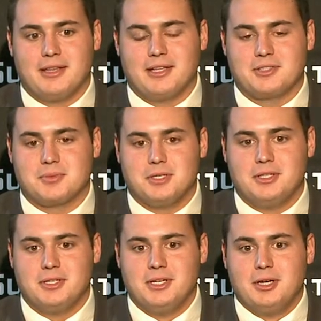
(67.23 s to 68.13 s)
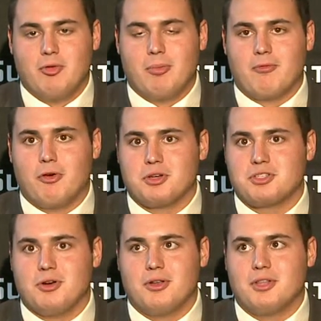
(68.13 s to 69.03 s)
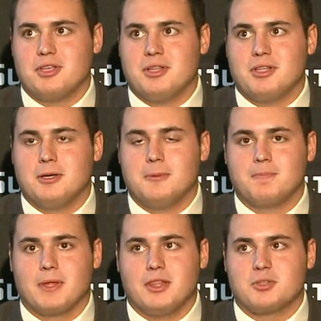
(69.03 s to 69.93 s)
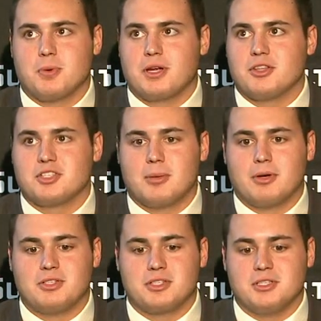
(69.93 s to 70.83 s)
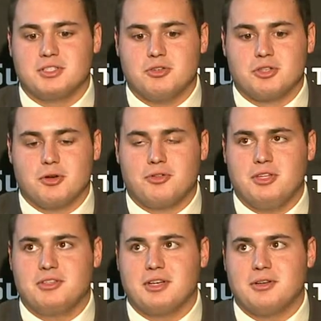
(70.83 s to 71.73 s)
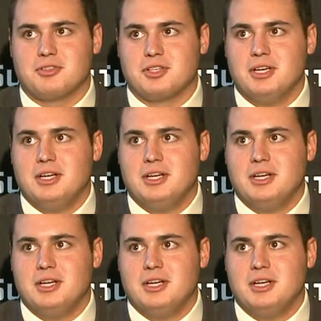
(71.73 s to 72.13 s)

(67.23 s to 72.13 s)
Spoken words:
that's what we've been focused on in the spring and the summer is those little details,